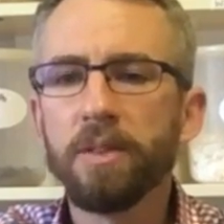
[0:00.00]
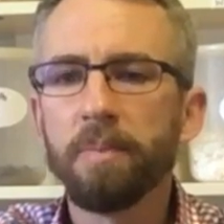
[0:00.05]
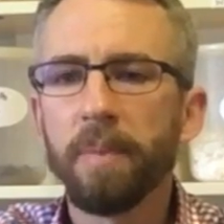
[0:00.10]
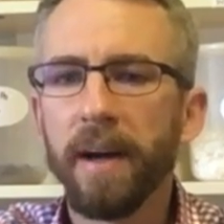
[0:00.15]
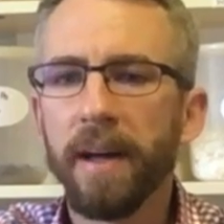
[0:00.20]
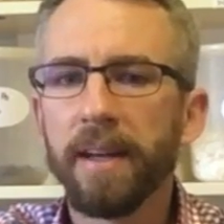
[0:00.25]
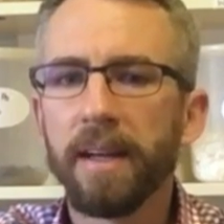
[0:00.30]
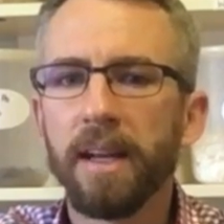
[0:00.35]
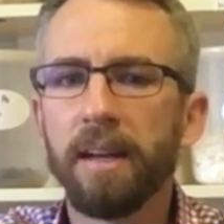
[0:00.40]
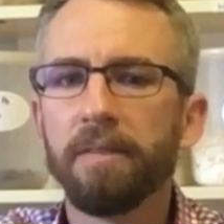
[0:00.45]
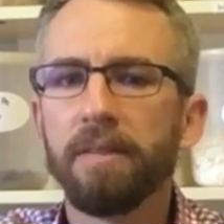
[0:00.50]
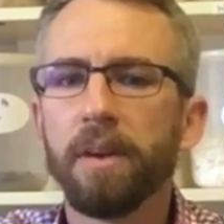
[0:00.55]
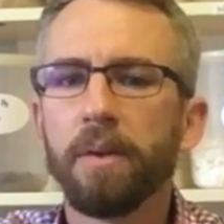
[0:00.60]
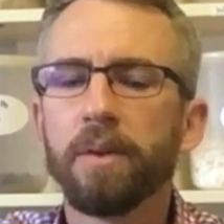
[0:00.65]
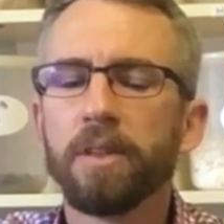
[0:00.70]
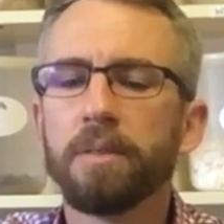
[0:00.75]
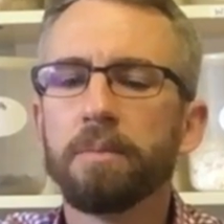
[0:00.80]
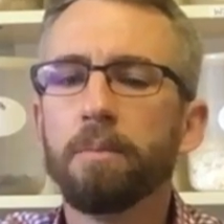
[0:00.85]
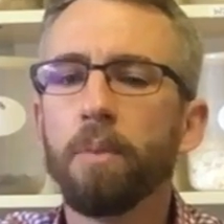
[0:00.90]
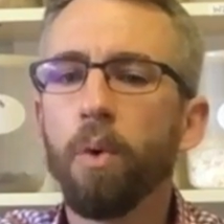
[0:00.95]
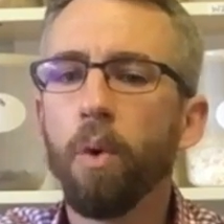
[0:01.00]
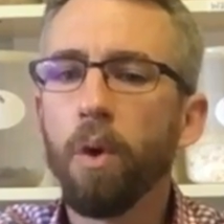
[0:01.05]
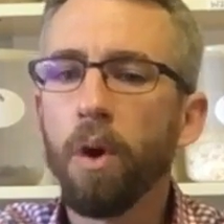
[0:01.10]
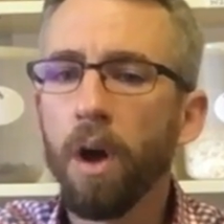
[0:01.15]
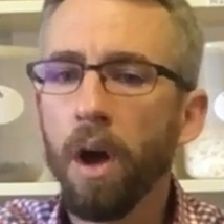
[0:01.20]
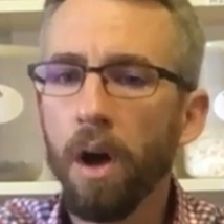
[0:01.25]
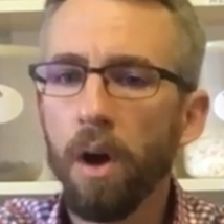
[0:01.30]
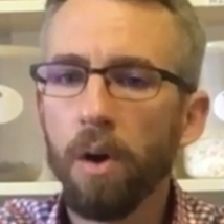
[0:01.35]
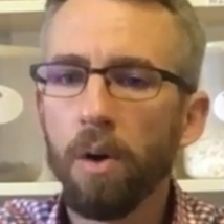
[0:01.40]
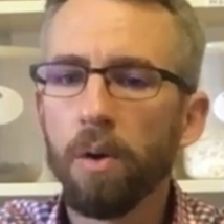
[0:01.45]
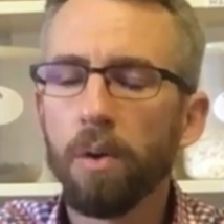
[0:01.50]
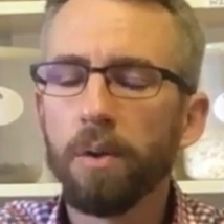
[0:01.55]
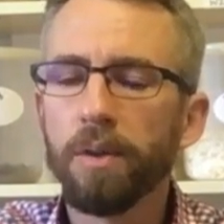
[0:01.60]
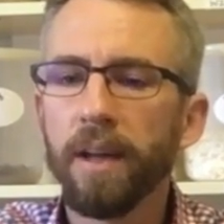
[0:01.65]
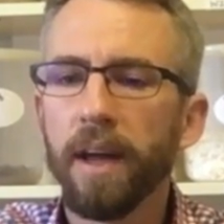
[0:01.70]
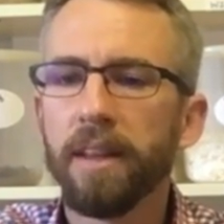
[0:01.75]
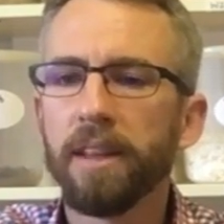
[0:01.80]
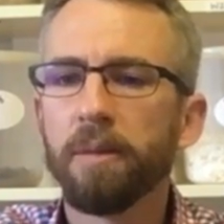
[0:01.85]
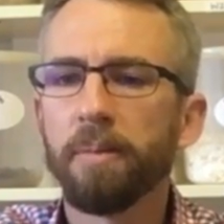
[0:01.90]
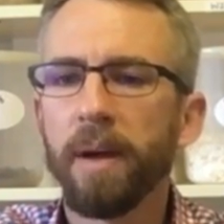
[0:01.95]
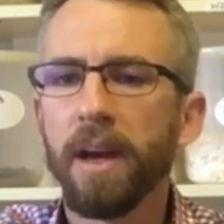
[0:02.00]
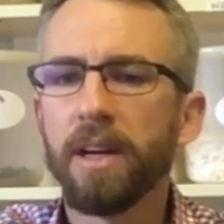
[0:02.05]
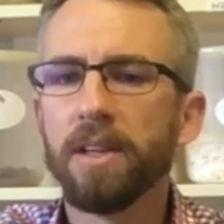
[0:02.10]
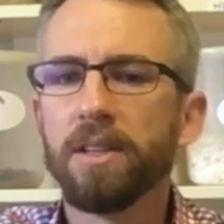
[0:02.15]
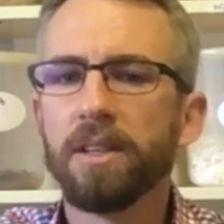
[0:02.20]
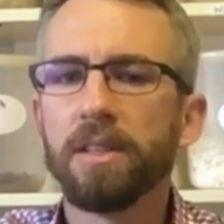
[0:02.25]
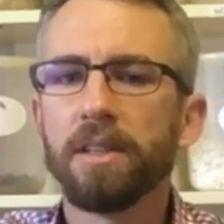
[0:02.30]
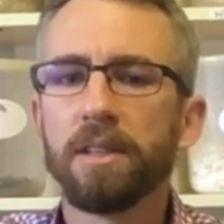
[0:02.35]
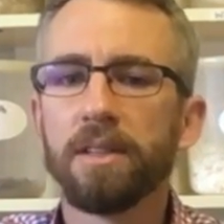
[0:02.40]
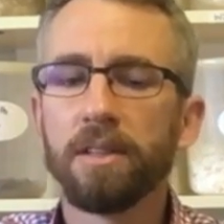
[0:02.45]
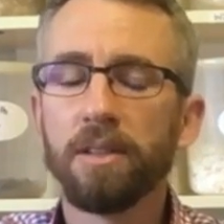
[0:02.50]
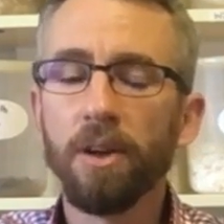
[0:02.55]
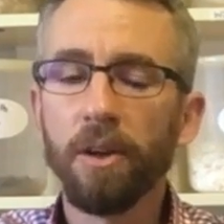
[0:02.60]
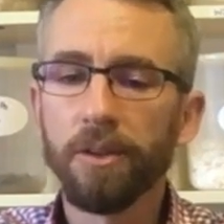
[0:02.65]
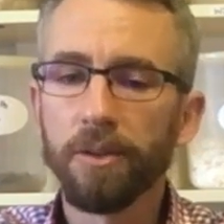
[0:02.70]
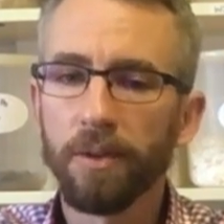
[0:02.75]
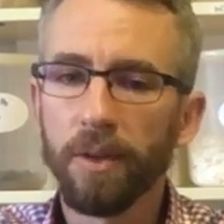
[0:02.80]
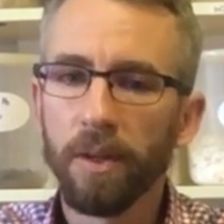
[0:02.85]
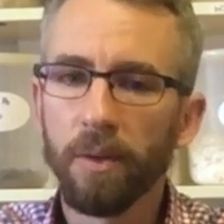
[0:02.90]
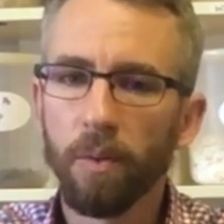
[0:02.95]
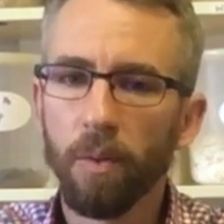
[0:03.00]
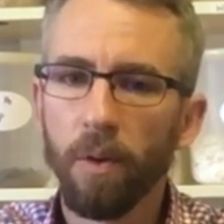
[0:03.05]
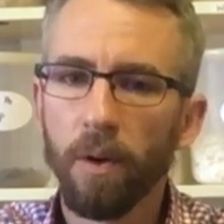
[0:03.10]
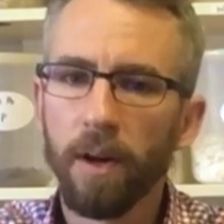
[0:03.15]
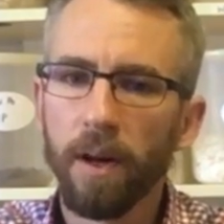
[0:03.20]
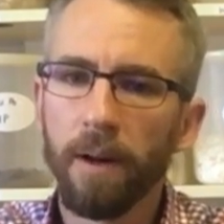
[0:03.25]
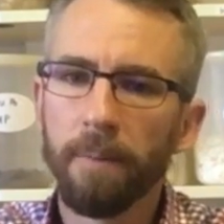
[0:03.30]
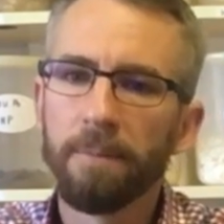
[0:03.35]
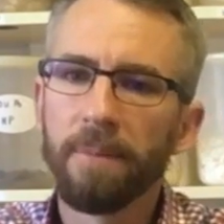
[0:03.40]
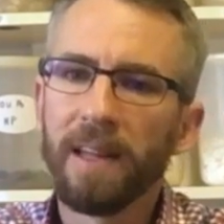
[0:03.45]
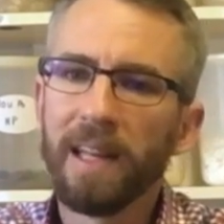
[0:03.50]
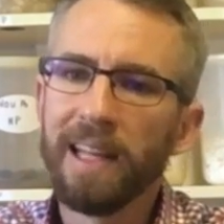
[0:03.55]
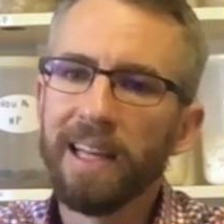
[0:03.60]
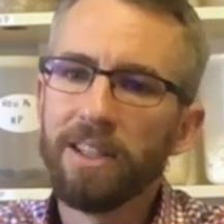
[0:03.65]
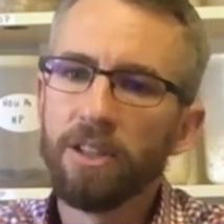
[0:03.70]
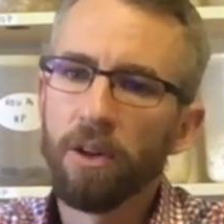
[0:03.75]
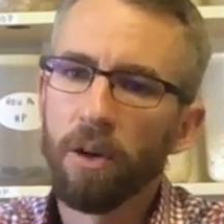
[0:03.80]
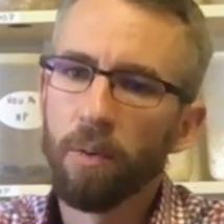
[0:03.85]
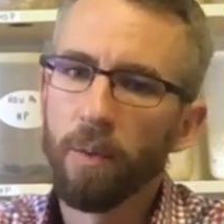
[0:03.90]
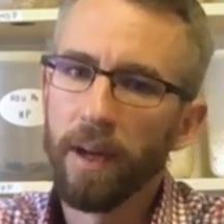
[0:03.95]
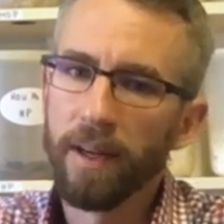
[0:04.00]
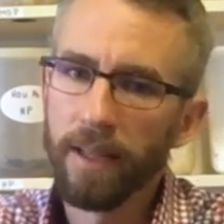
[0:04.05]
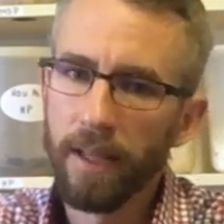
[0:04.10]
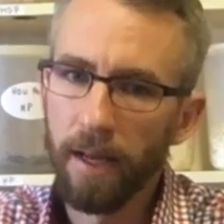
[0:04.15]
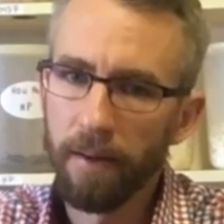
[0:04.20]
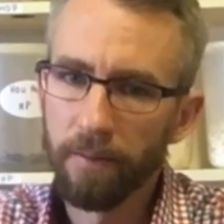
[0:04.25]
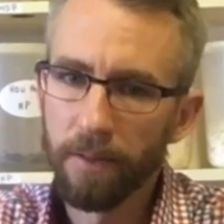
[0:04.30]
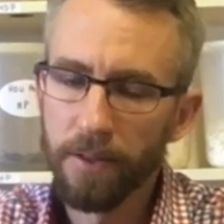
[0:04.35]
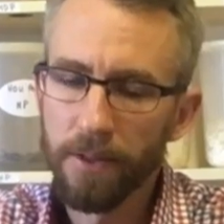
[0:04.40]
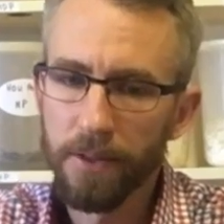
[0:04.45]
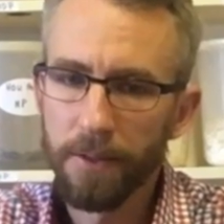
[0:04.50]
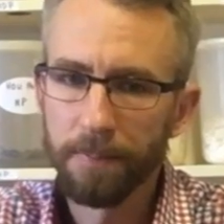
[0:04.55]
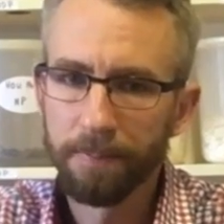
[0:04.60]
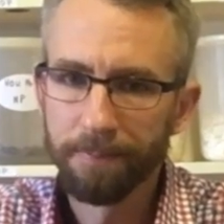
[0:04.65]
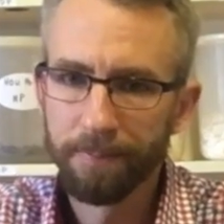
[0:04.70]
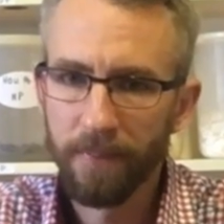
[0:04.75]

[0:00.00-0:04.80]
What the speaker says: But if there is more cold and the patient does not drink water, Zhong Wan governs.